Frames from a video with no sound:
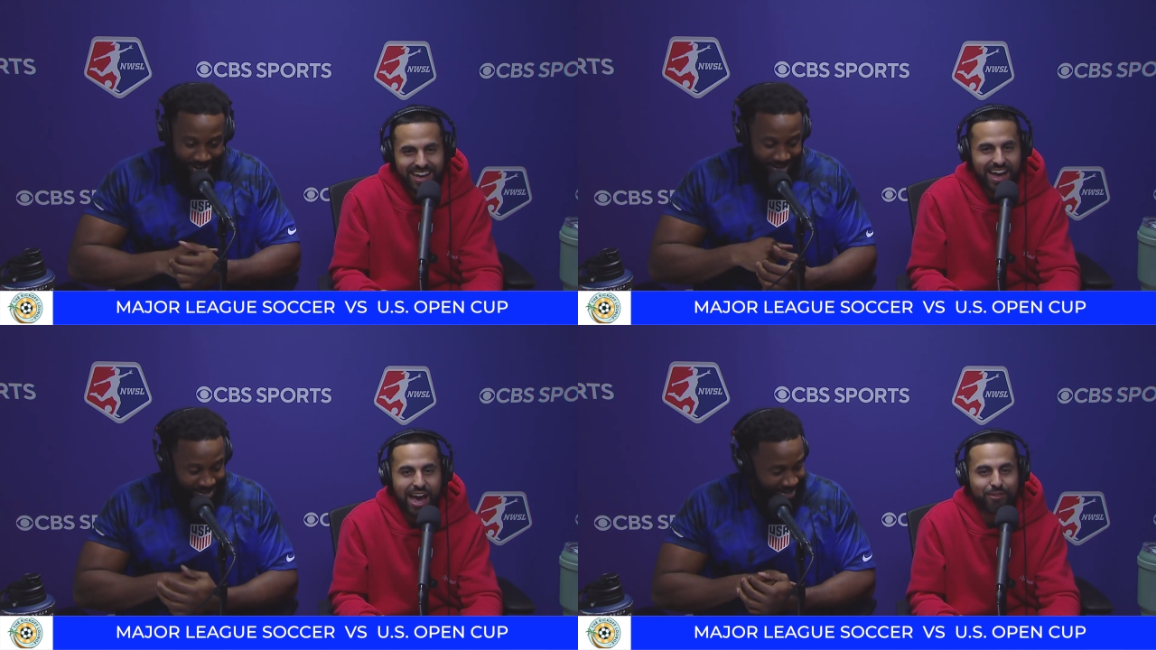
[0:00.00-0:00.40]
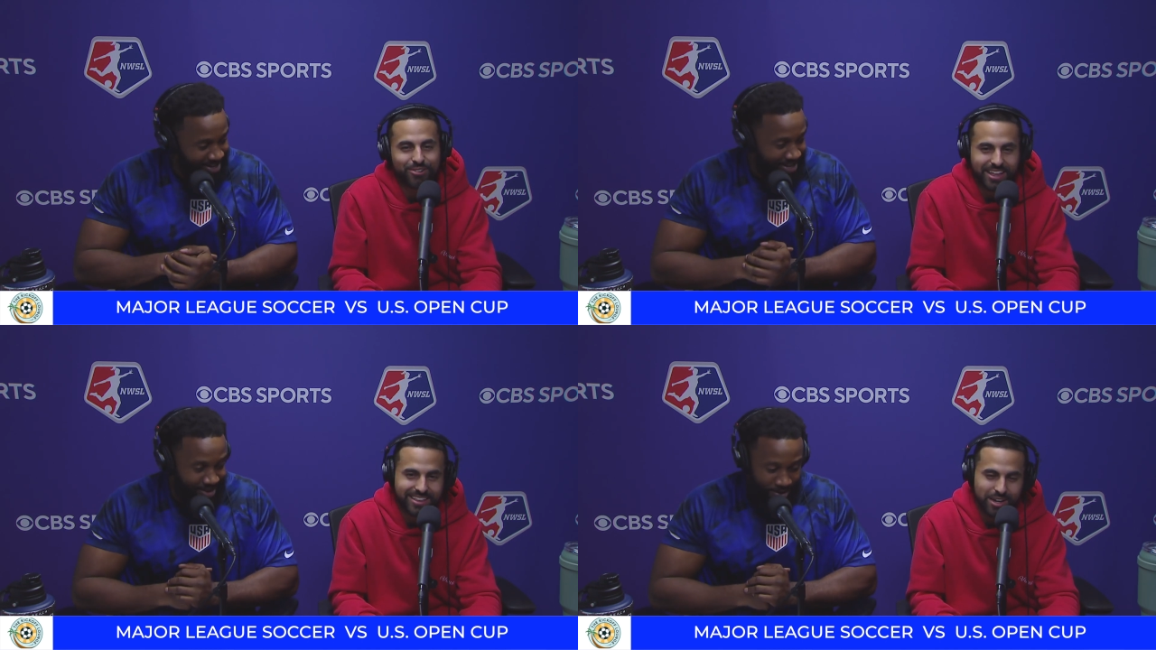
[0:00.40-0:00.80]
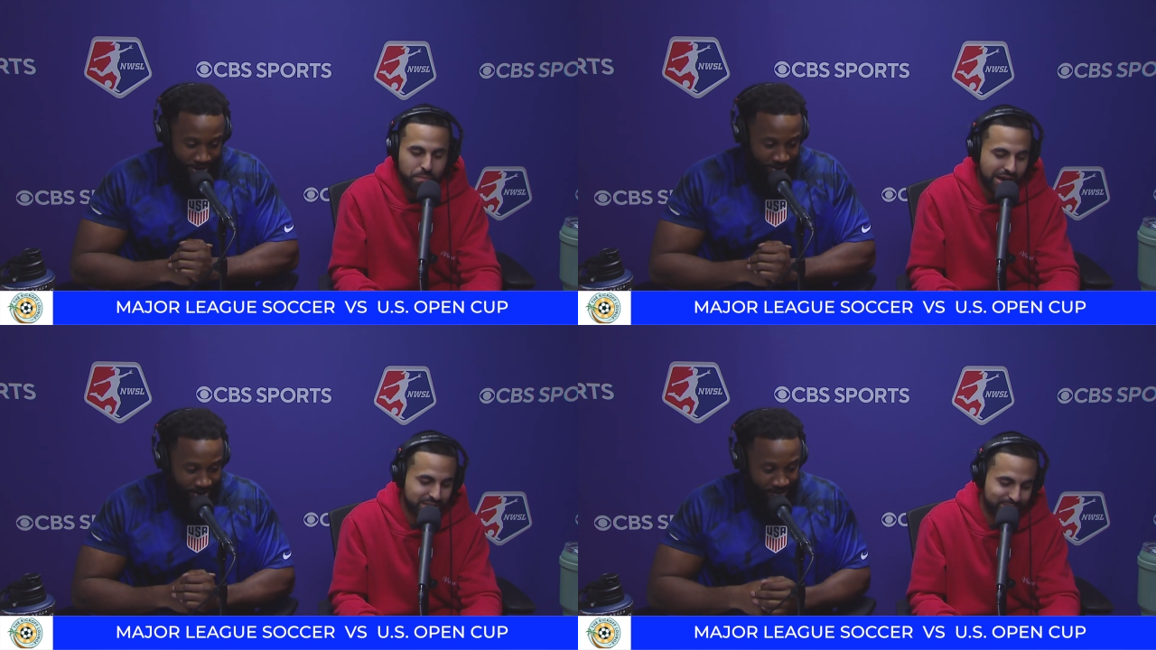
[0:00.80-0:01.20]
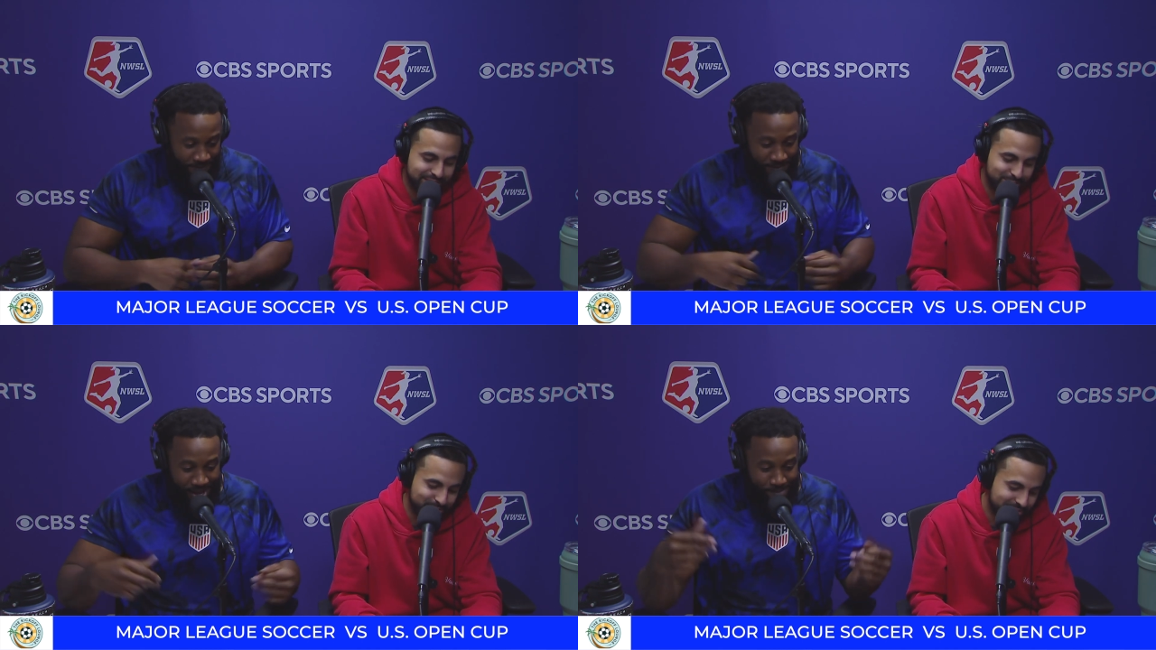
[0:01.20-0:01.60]
Speaker 1: ever that they could yo, possibly if
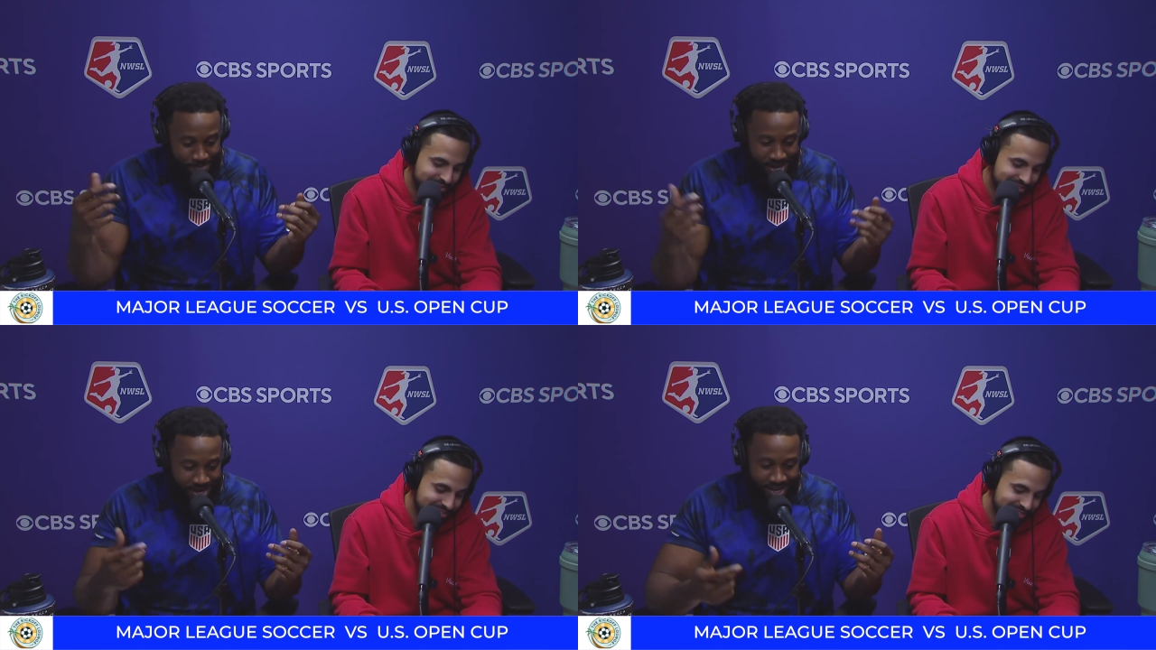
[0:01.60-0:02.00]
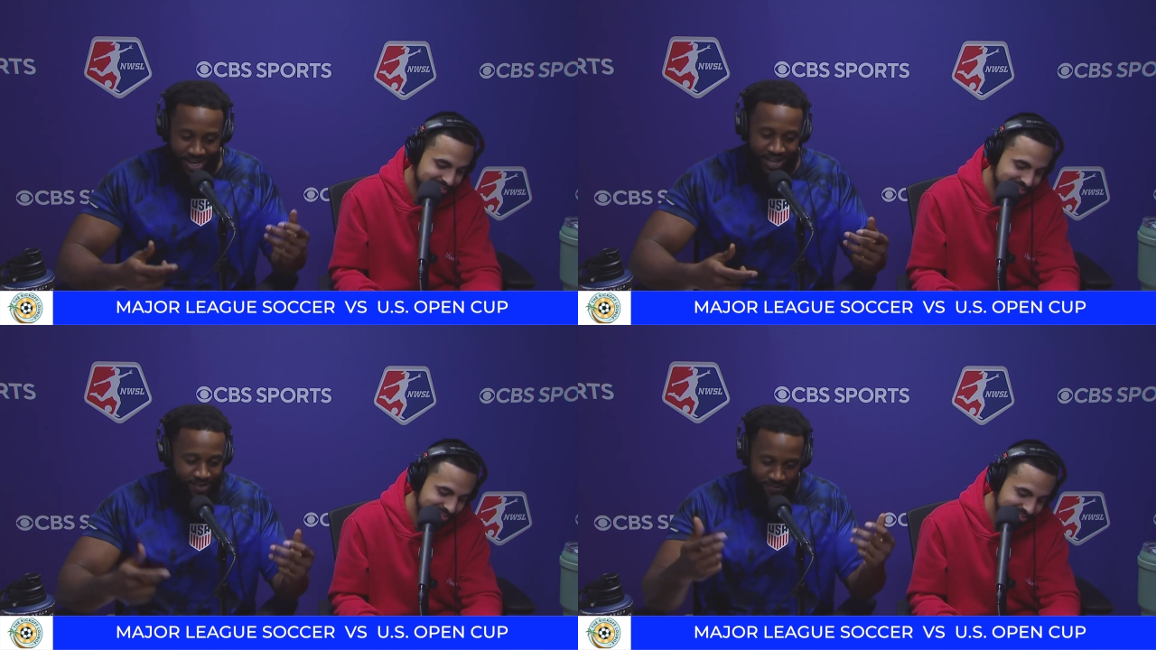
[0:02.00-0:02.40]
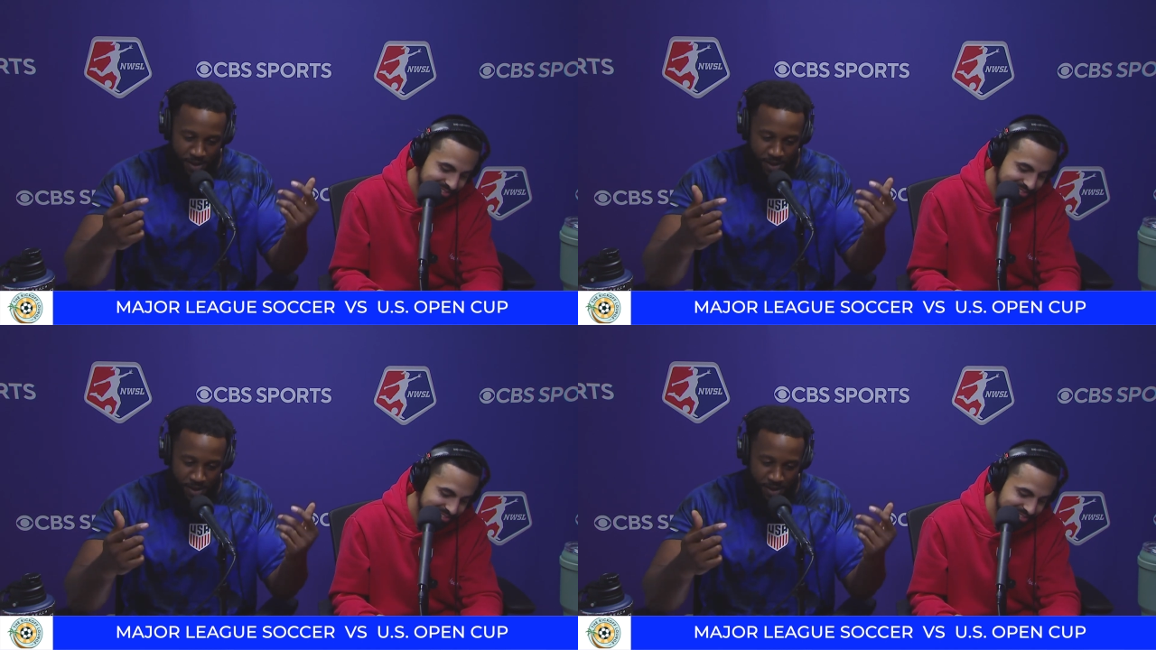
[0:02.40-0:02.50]
do. They make it, even if they